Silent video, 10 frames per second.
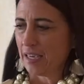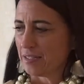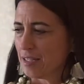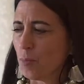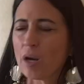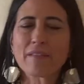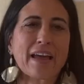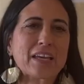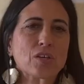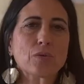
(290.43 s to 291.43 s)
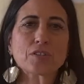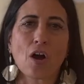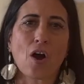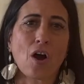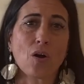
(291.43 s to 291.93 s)
somewhere like
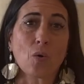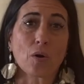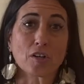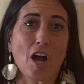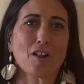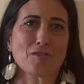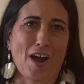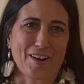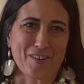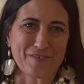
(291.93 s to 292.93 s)
Utah or Colorado.